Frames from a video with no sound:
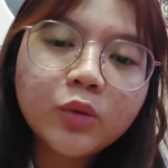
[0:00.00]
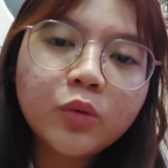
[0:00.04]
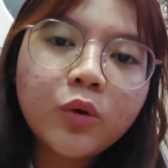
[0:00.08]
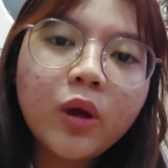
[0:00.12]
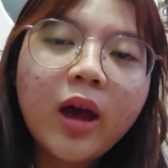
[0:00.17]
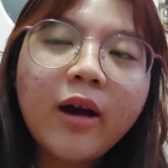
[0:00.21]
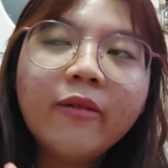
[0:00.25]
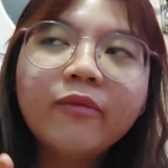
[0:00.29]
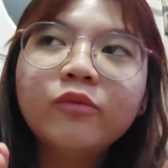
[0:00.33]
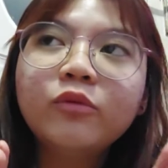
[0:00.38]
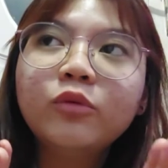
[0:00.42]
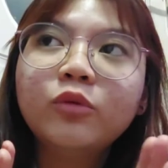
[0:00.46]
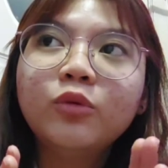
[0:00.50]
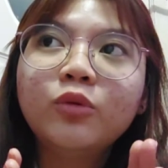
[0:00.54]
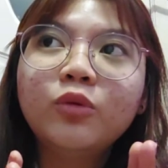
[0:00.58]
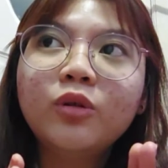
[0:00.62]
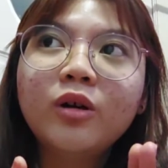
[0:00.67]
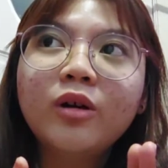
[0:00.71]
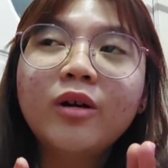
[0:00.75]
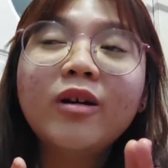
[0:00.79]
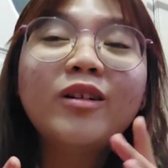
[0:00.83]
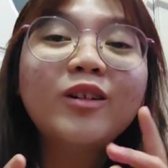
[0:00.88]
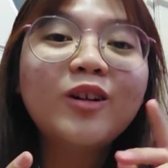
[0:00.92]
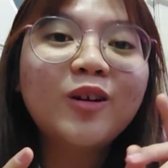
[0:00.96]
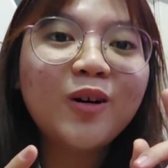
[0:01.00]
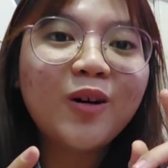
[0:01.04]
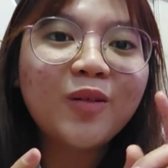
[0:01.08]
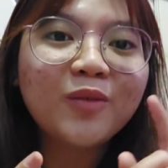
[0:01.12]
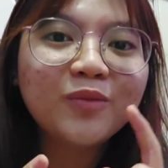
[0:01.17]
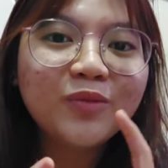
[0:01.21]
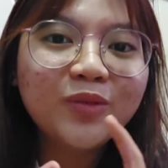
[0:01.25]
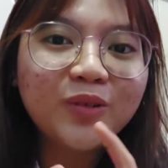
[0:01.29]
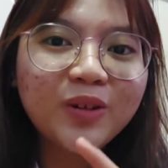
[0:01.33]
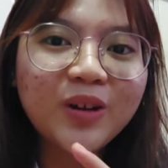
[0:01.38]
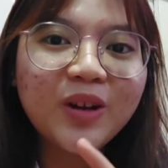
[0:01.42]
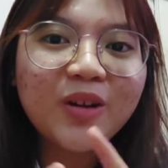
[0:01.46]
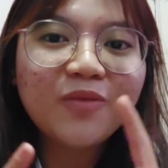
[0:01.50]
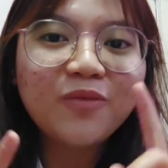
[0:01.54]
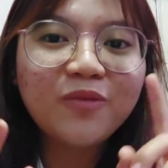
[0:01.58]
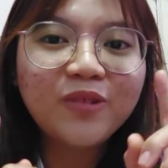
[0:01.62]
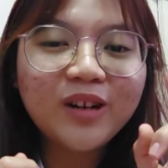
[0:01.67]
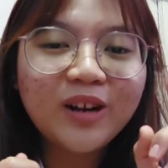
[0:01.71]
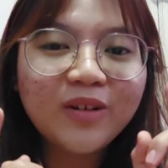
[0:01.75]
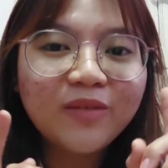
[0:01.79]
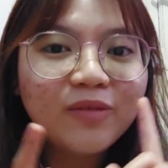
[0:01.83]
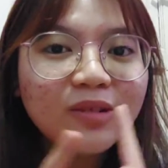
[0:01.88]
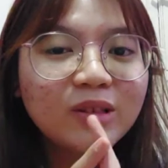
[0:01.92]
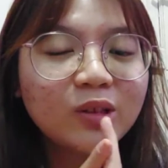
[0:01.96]
We have to for
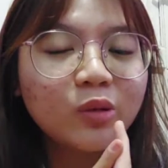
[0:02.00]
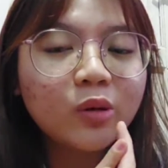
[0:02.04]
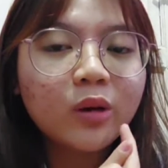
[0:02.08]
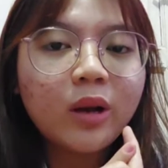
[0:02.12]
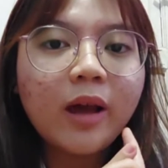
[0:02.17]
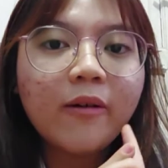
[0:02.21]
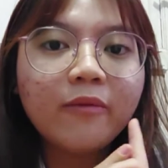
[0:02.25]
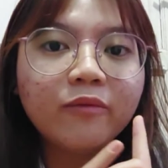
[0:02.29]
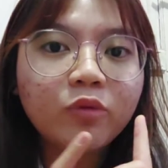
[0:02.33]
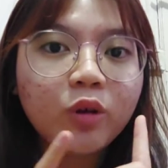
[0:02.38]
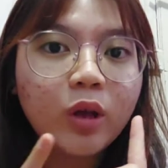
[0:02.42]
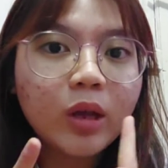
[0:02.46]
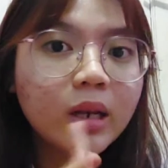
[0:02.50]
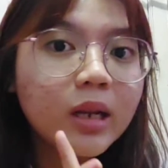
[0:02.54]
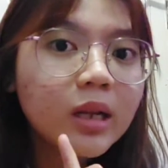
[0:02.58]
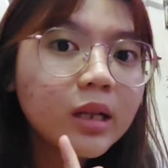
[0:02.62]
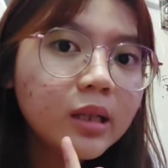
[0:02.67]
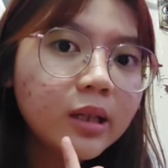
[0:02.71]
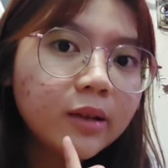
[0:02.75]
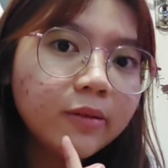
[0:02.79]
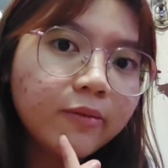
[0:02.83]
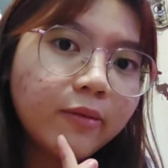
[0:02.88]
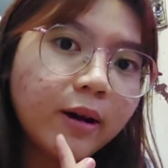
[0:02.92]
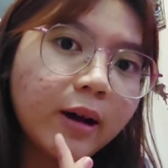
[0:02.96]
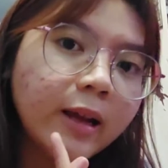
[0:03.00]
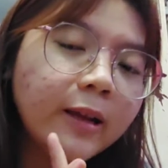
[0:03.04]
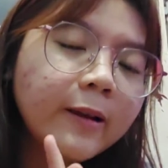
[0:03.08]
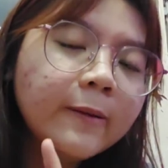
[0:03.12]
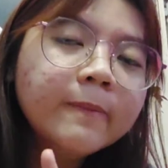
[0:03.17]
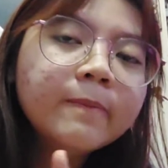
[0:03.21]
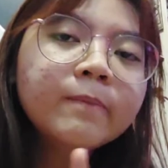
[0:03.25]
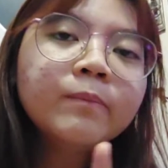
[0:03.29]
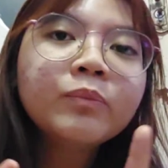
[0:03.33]
the first one, we have to identify